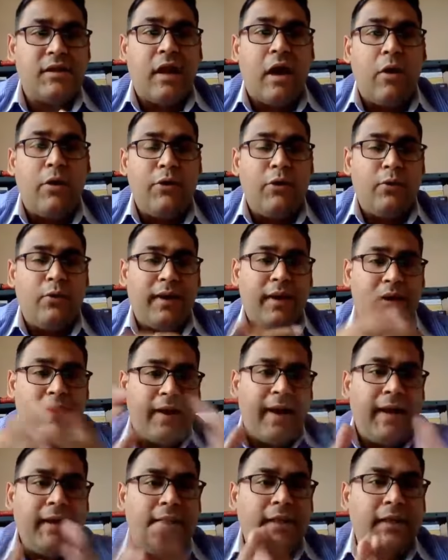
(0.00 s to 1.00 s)
how you can
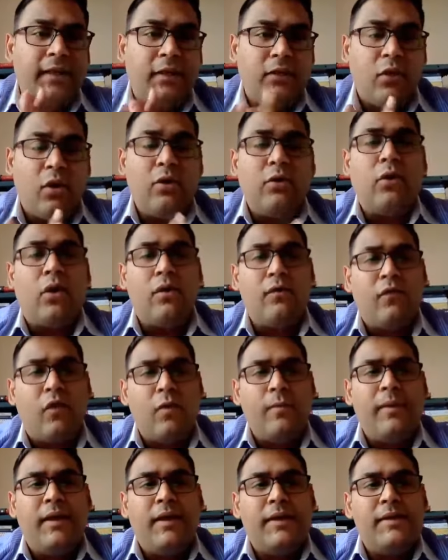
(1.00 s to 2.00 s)
write the
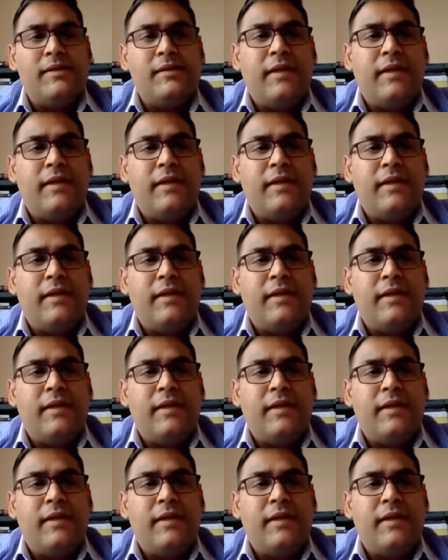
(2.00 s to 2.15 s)
non-conformities,